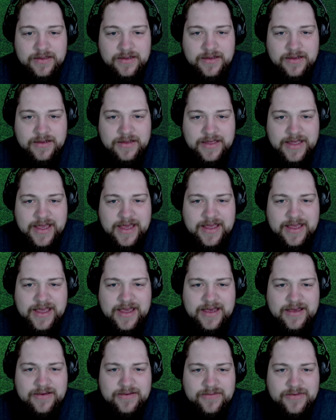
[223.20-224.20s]
Oh, yeah,
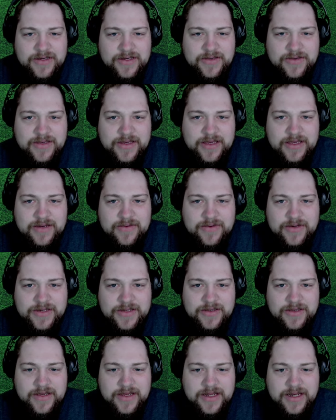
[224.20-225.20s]
yeah. We're doing good. We're
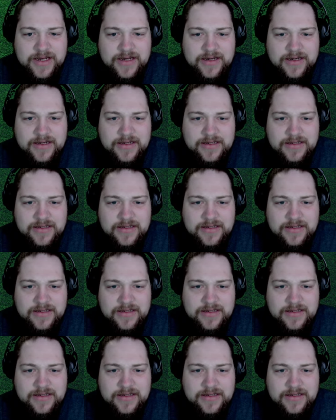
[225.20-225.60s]
doing good here.